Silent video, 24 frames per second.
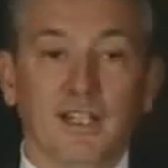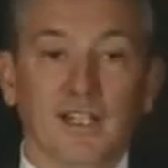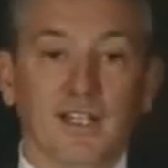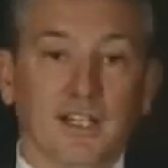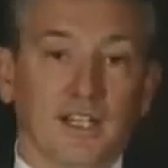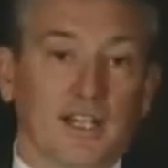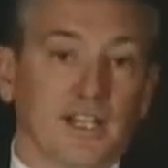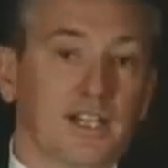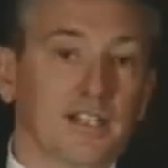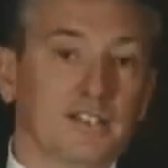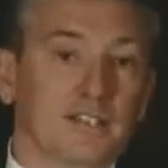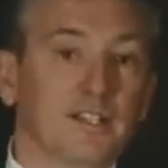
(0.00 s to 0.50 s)
And
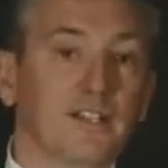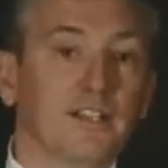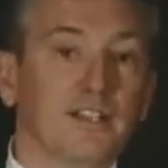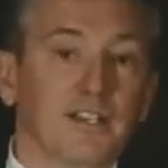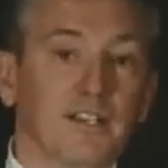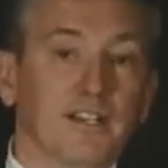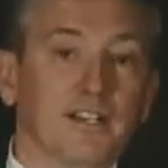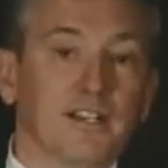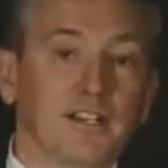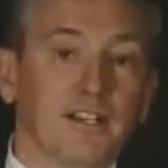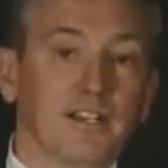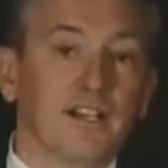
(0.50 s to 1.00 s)
I got to tell you,
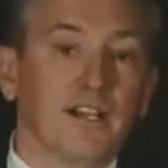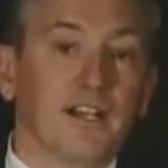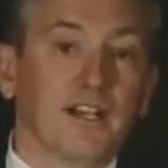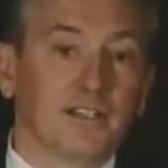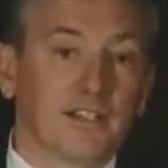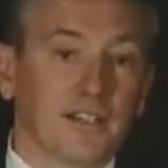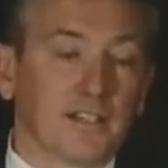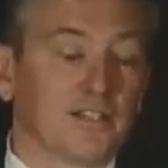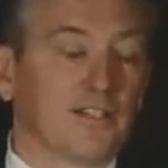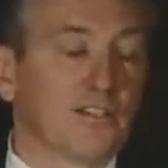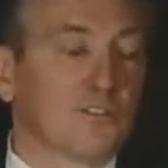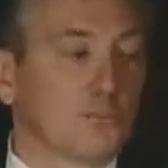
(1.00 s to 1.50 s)
I
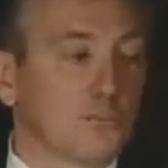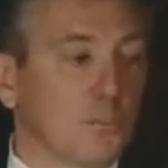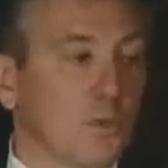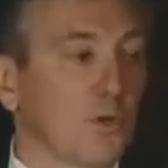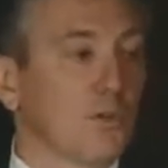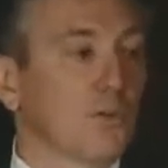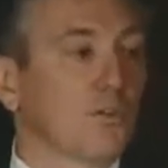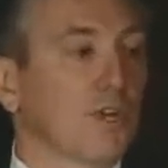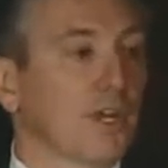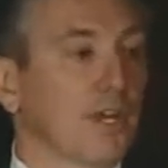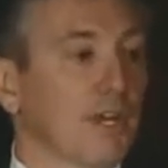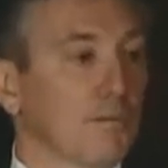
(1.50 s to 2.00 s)
think this
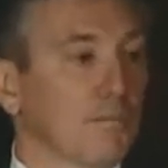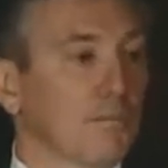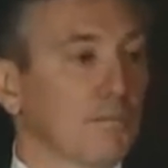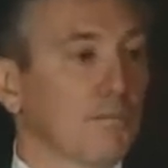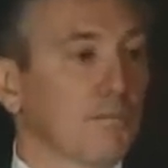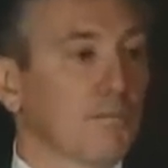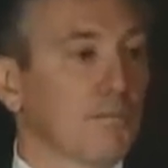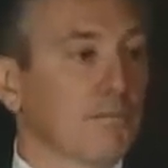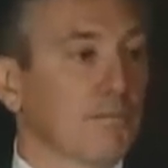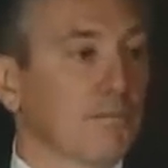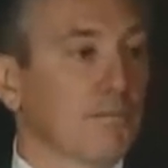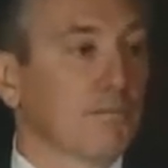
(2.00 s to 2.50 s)
program
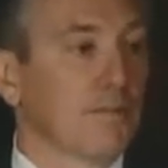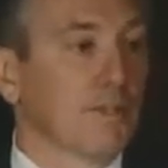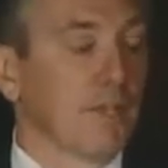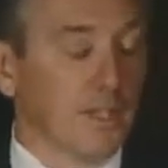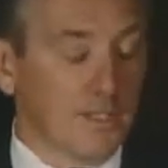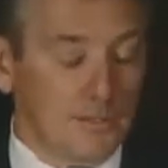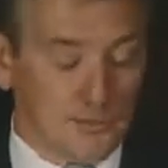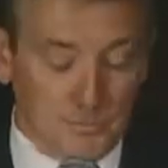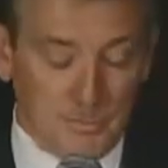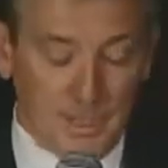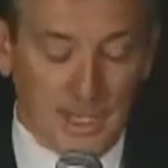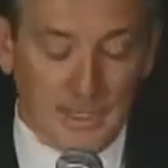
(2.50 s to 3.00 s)

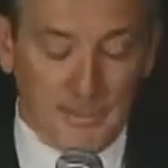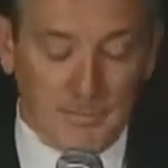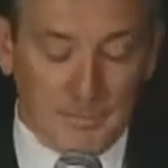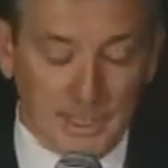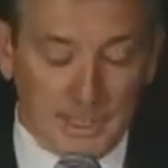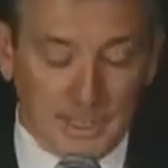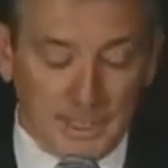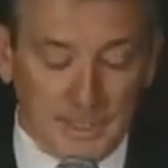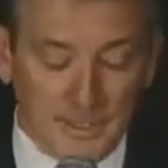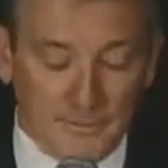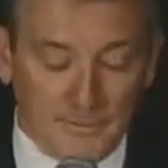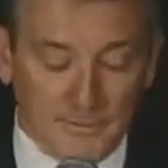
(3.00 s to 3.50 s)
has made a
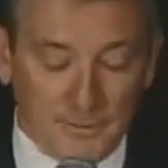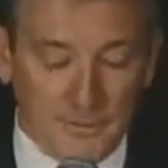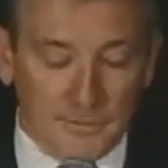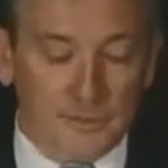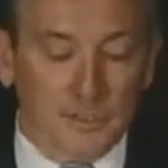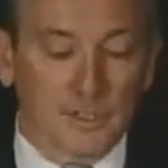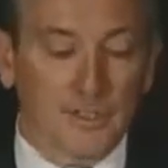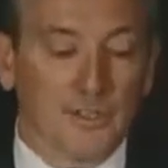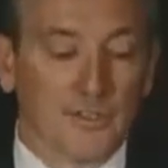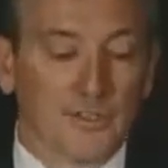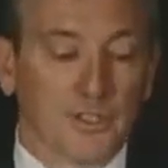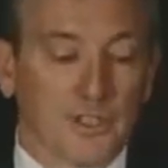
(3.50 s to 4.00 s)
big difference
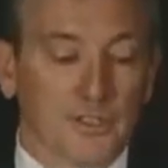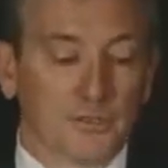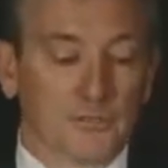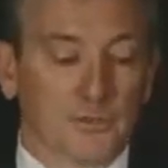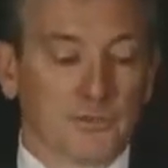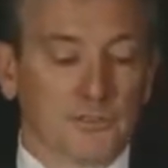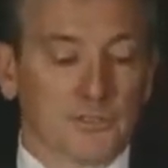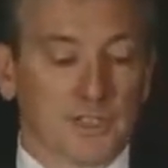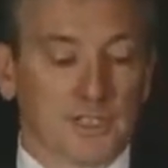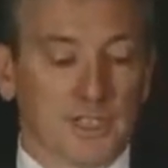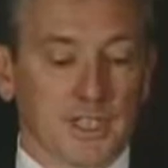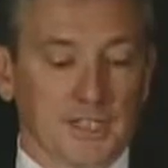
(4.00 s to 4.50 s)
in the things we've
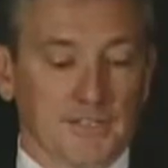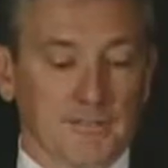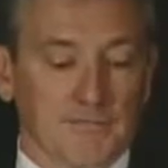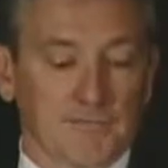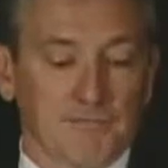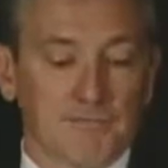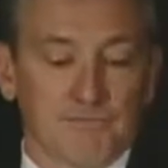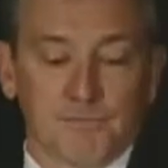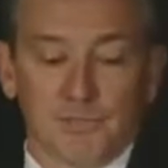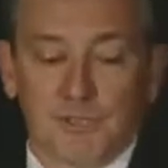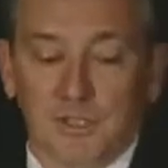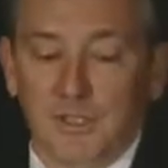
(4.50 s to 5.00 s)
seen.
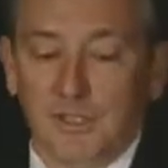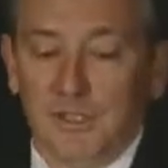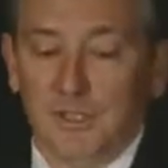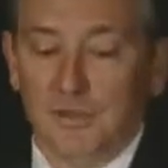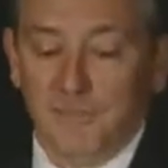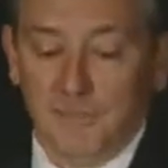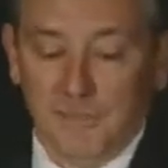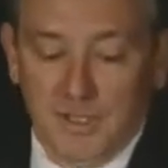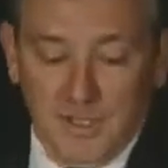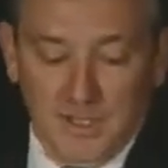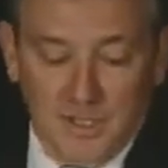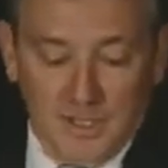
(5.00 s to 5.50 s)
So
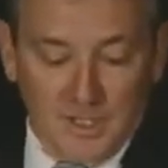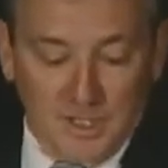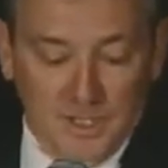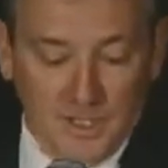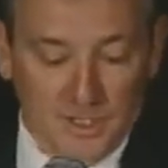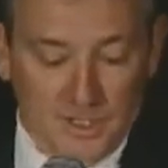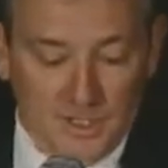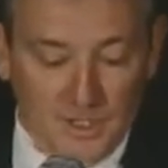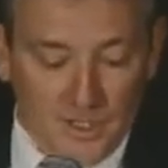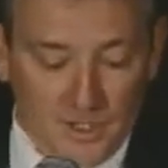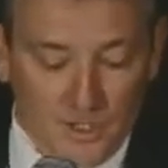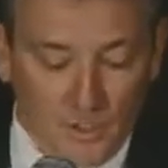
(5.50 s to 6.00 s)

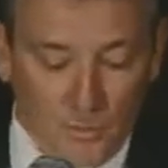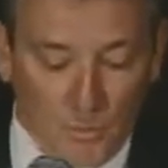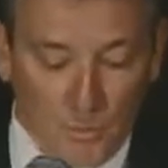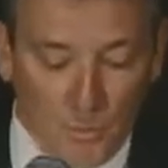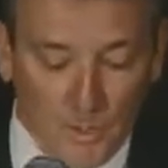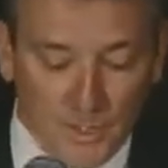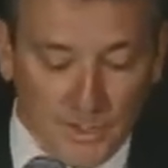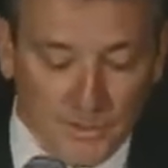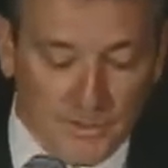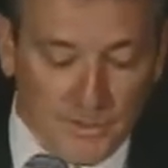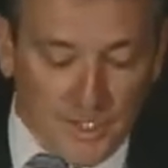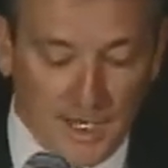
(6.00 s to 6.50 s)

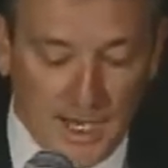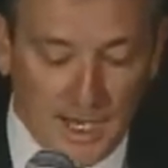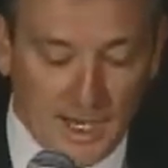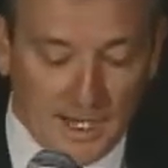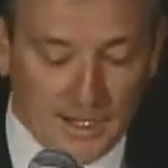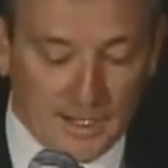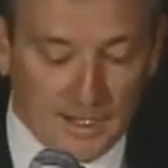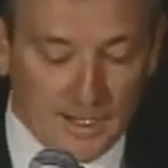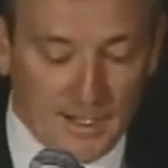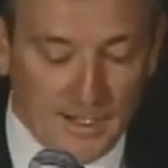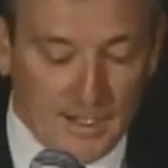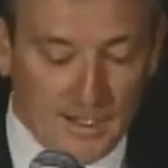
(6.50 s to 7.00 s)
with
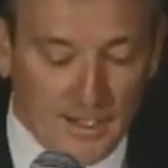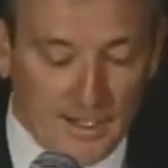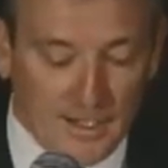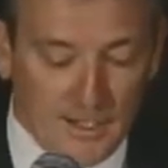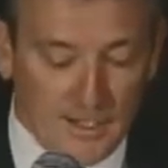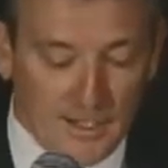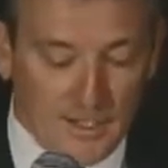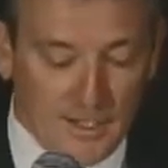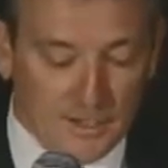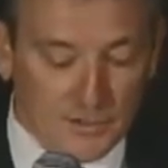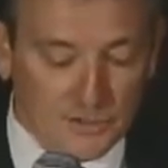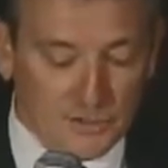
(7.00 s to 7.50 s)
that,
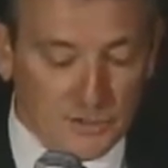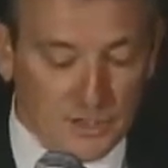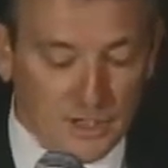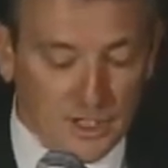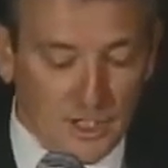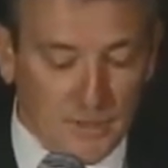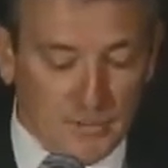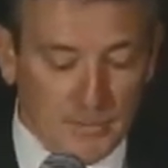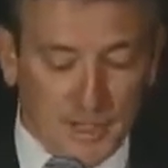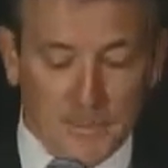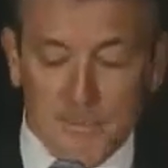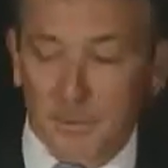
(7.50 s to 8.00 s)
I'll start
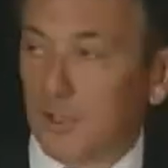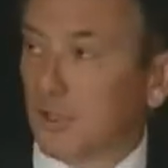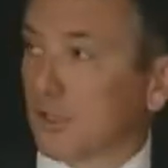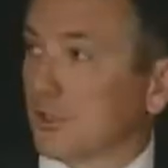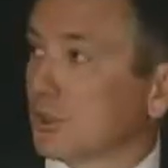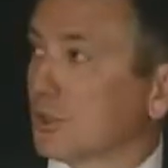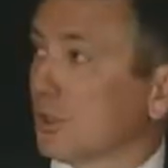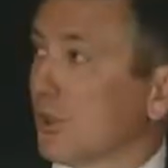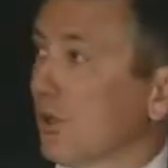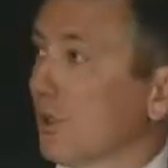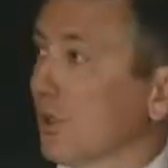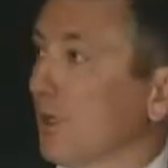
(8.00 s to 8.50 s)
out by putting a
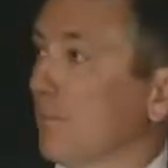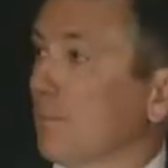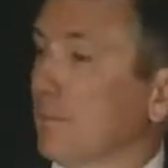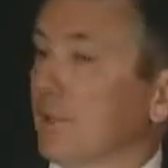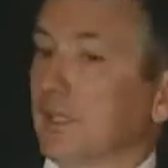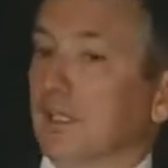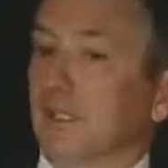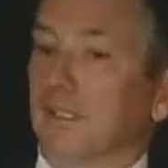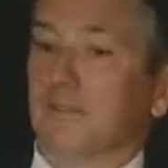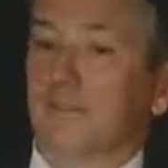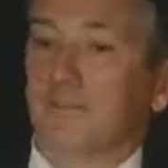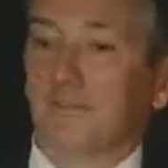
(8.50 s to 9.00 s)
chart up
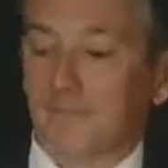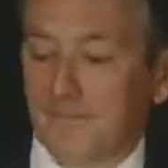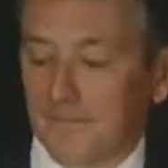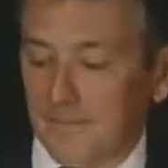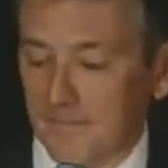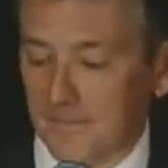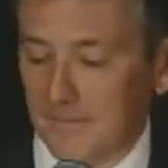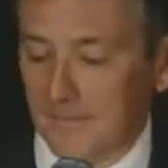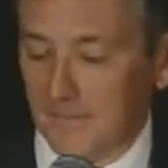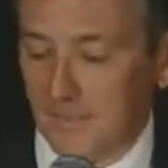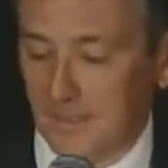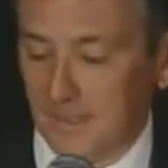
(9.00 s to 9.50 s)
here,
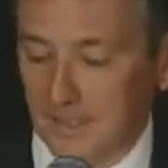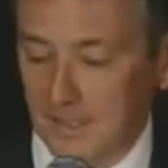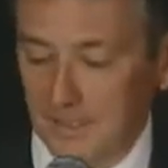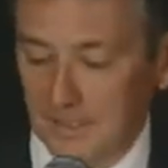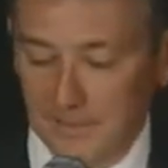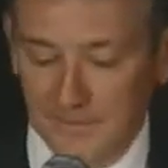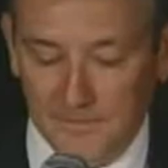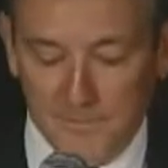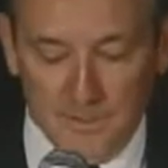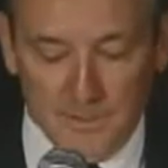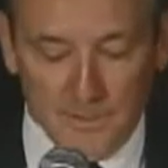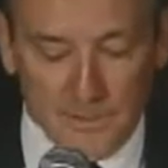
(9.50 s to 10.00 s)

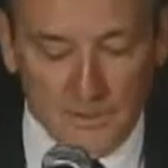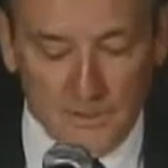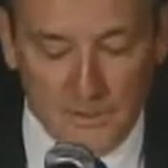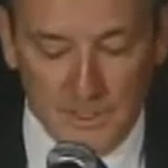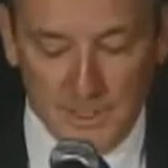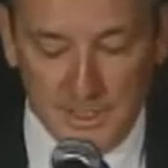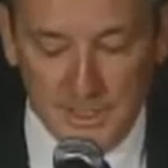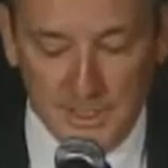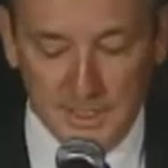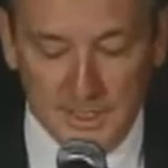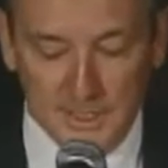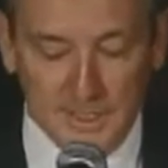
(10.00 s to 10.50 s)
if they'll go
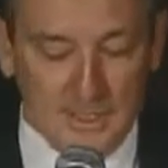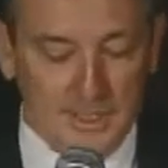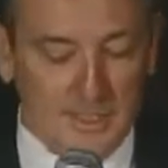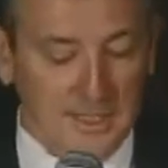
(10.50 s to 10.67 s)
ahead.